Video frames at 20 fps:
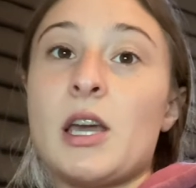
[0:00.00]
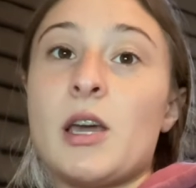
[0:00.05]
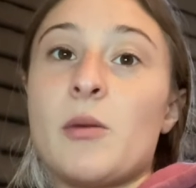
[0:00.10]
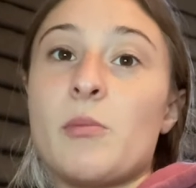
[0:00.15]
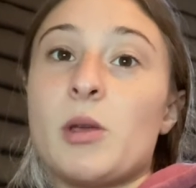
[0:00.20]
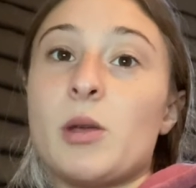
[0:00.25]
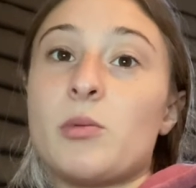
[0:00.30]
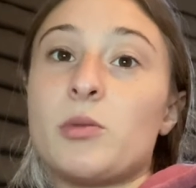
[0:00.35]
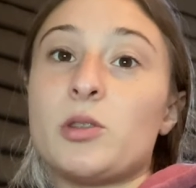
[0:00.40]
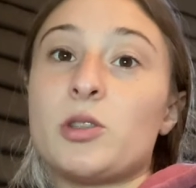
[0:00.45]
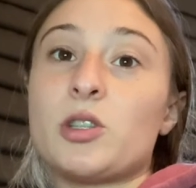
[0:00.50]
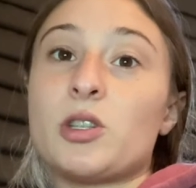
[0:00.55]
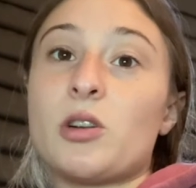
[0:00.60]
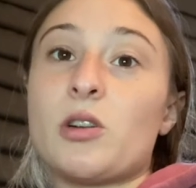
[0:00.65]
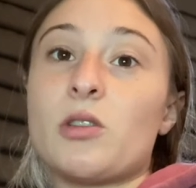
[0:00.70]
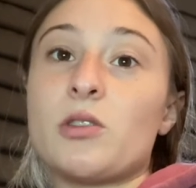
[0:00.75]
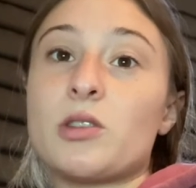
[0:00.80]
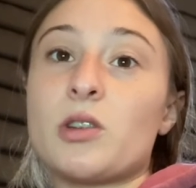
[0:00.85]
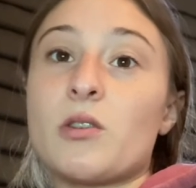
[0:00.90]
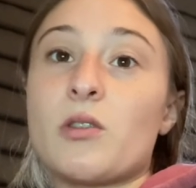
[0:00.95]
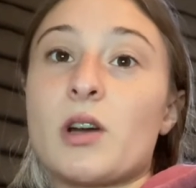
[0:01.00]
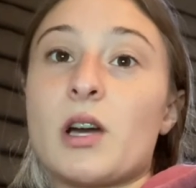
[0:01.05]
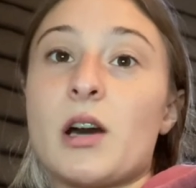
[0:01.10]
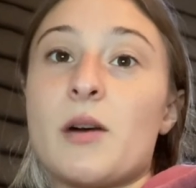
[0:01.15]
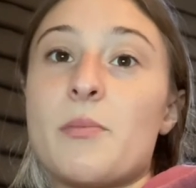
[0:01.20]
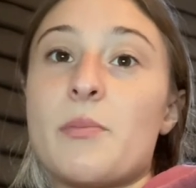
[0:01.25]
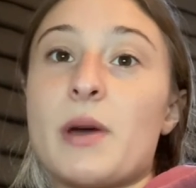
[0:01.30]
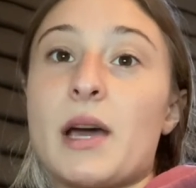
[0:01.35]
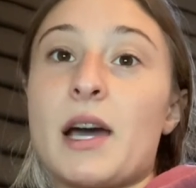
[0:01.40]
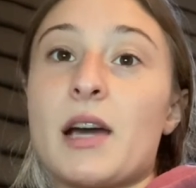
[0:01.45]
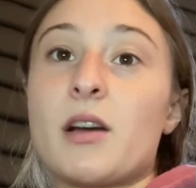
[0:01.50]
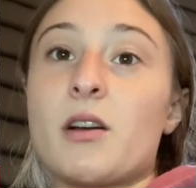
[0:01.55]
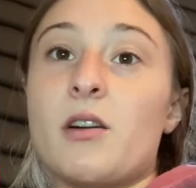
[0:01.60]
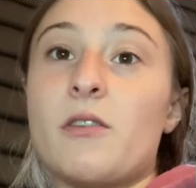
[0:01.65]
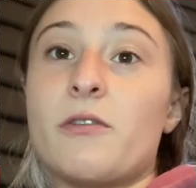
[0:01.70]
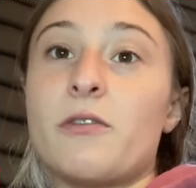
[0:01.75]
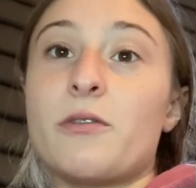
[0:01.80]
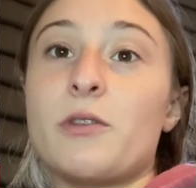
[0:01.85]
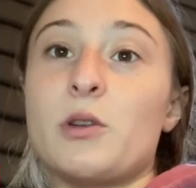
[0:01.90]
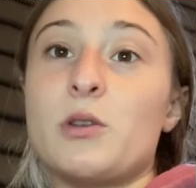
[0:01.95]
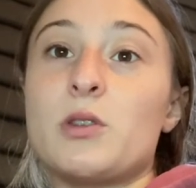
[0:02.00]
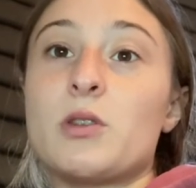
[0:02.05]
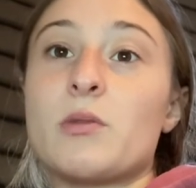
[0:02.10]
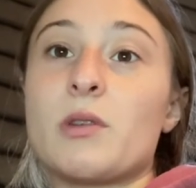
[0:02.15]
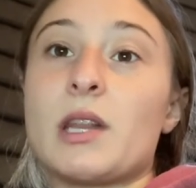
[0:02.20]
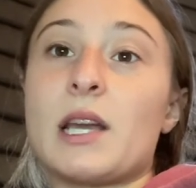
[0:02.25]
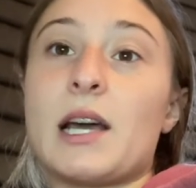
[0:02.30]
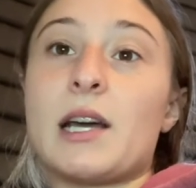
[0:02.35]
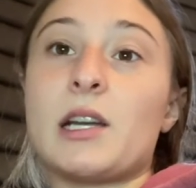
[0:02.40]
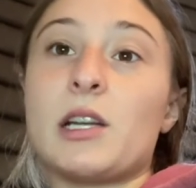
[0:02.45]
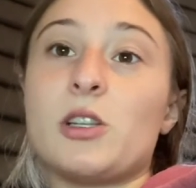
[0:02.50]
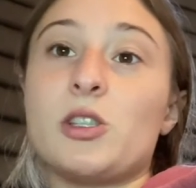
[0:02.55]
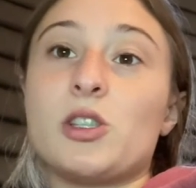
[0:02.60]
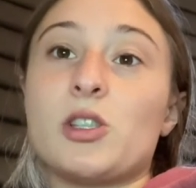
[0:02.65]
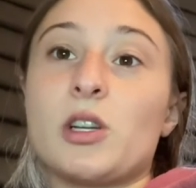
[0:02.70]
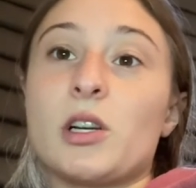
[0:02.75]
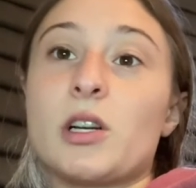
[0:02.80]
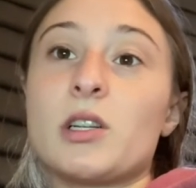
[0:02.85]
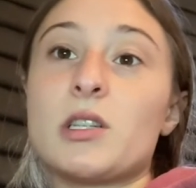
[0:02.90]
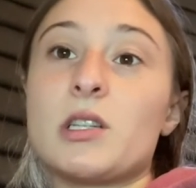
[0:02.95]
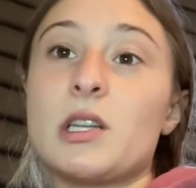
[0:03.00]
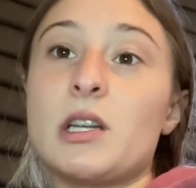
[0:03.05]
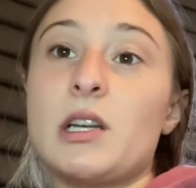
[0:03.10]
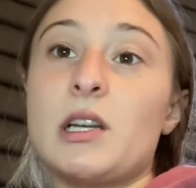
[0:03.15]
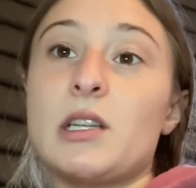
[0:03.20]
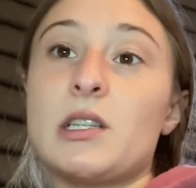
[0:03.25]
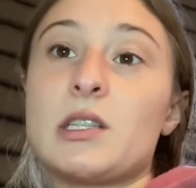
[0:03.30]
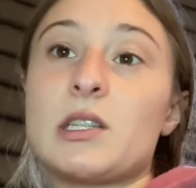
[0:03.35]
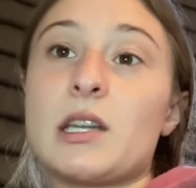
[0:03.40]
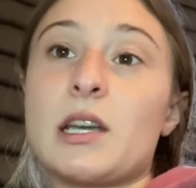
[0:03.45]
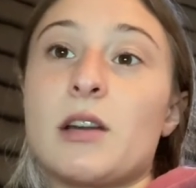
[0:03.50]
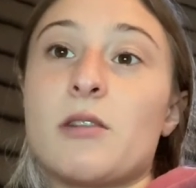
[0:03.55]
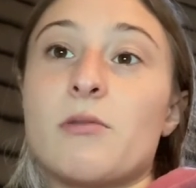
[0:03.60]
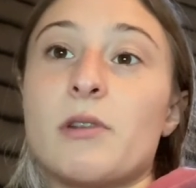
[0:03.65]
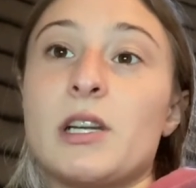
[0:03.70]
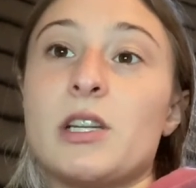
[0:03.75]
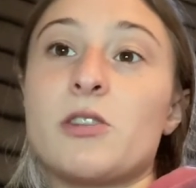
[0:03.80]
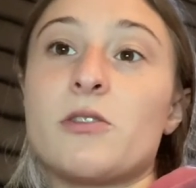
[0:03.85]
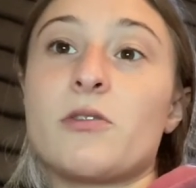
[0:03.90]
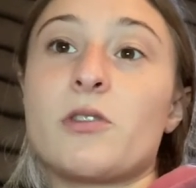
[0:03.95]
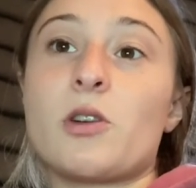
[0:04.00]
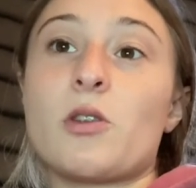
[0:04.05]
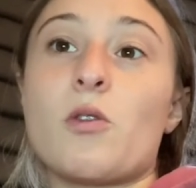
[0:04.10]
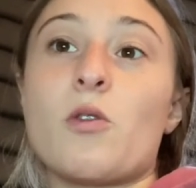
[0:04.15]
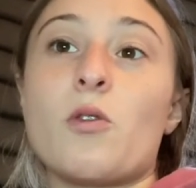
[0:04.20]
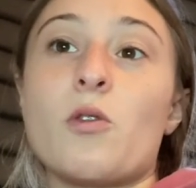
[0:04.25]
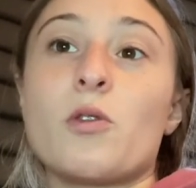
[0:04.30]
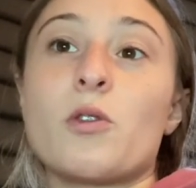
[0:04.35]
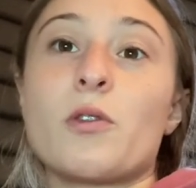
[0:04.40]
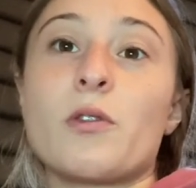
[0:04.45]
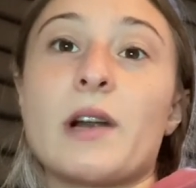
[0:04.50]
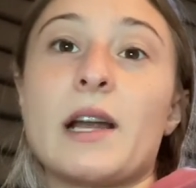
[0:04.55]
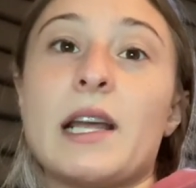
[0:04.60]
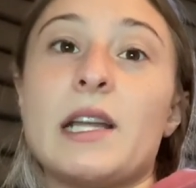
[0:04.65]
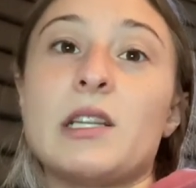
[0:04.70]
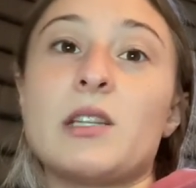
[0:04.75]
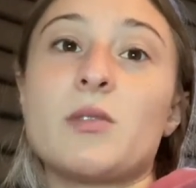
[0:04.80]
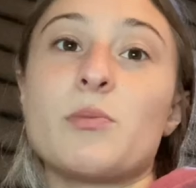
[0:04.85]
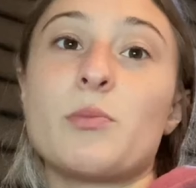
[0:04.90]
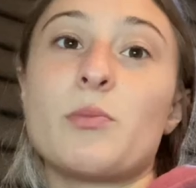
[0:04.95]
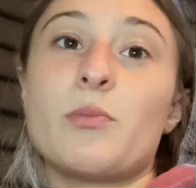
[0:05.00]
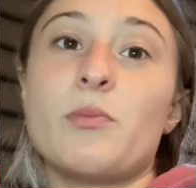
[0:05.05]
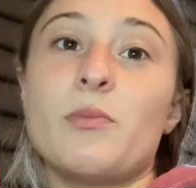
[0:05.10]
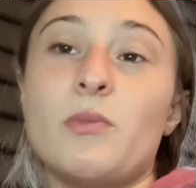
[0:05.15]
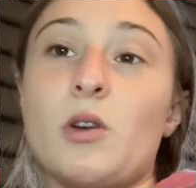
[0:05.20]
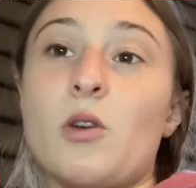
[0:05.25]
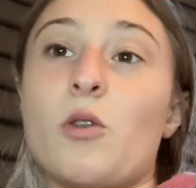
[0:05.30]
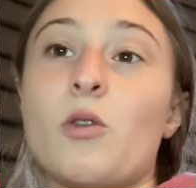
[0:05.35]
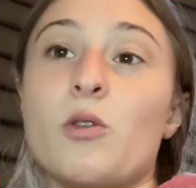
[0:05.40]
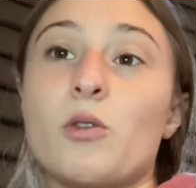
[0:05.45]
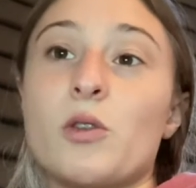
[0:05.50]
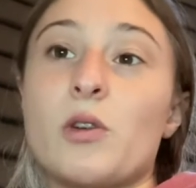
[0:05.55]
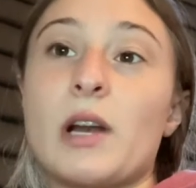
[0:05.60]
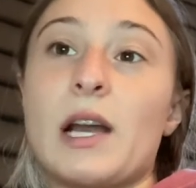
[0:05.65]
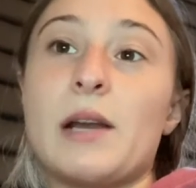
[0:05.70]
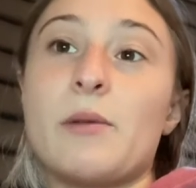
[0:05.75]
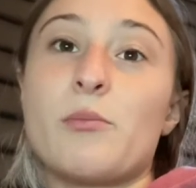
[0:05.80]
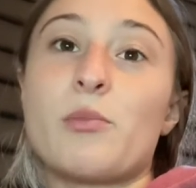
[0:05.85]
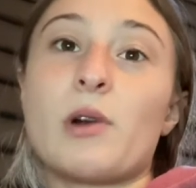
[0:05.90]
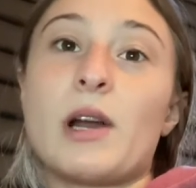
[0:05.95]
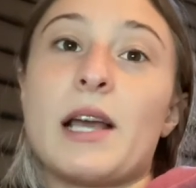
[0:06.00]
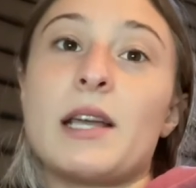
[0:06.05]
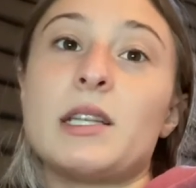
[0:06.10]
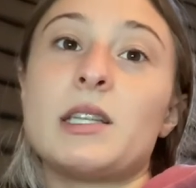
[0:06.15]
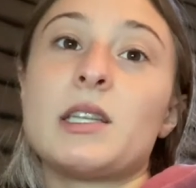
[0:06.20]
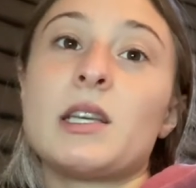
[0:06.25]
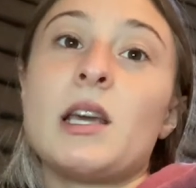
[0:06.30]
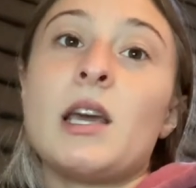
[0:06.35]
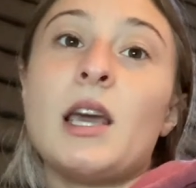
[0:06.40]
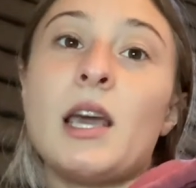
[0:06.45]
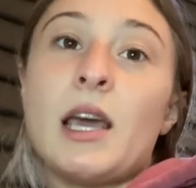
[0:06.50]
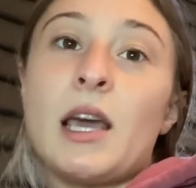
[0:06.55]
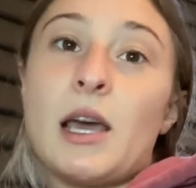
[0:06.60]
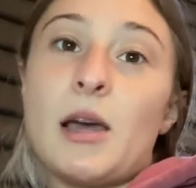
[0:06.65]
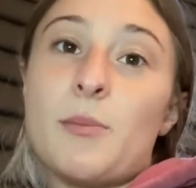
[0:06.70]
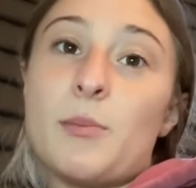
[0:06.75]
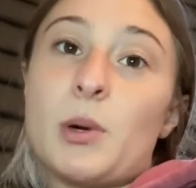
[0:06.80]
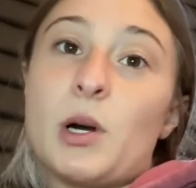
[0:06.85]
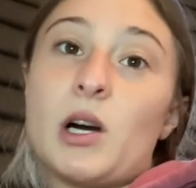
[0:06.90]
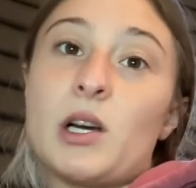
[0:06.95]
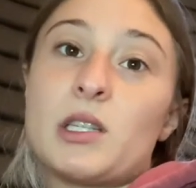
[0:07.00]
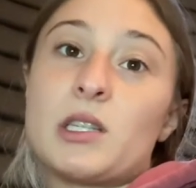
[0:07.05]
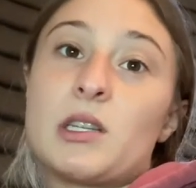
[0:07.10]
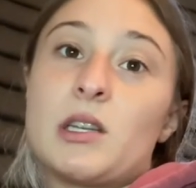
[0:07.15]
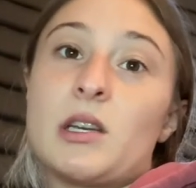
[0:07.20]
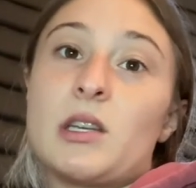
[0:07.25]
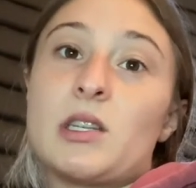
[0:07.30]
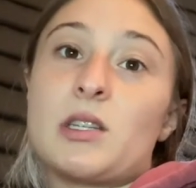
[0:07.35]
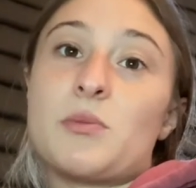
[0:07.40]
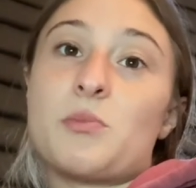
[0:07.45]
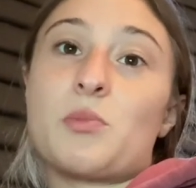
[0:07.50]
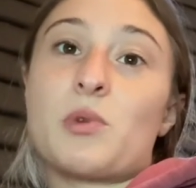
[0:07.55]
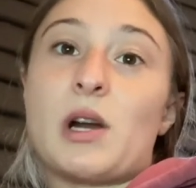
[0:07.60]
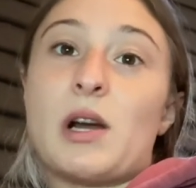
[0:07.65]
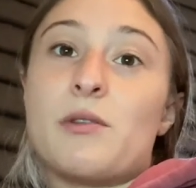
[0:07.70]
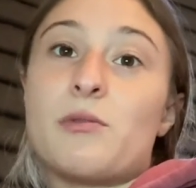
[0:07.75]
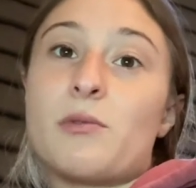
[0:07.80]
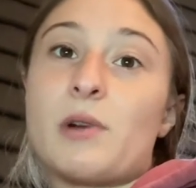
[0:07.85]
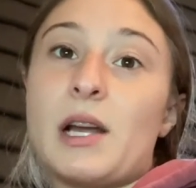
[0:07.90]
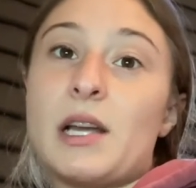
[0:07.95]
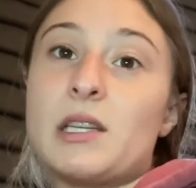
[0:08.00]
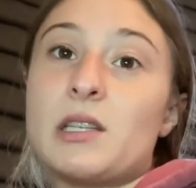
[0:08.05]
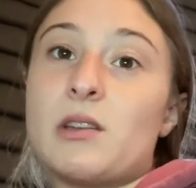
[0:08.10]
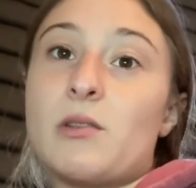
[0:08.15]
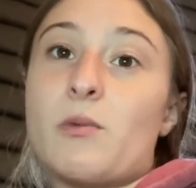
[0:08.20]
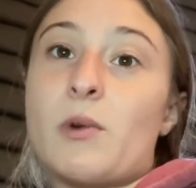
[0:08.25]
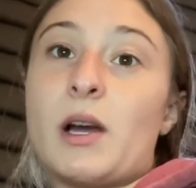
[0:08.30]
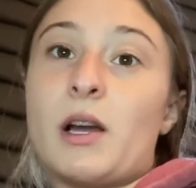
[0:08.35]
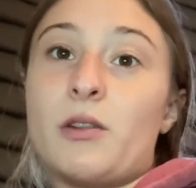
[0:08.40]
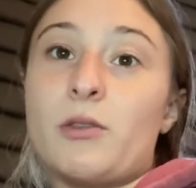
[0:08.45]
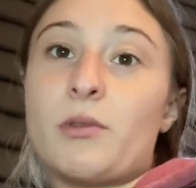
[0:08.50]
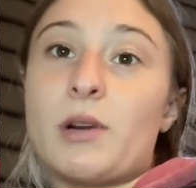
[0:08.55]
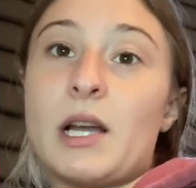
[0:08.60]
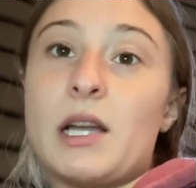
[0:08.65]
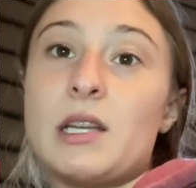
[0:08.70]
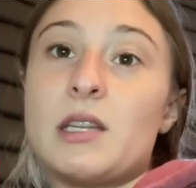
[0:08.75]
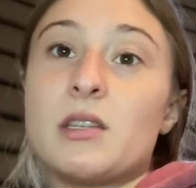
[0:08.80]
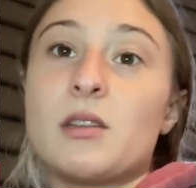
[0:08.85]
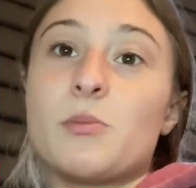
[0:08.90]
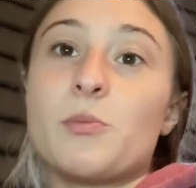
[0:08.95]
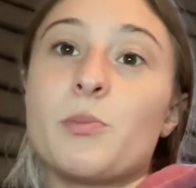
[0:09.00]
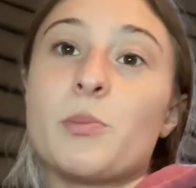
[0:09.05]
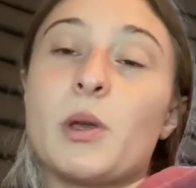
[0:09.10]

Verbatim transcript: People should also cut back on foods with added sugars and instead reach for whole grains, whole grain breads and pastas, brown rice and wild rice.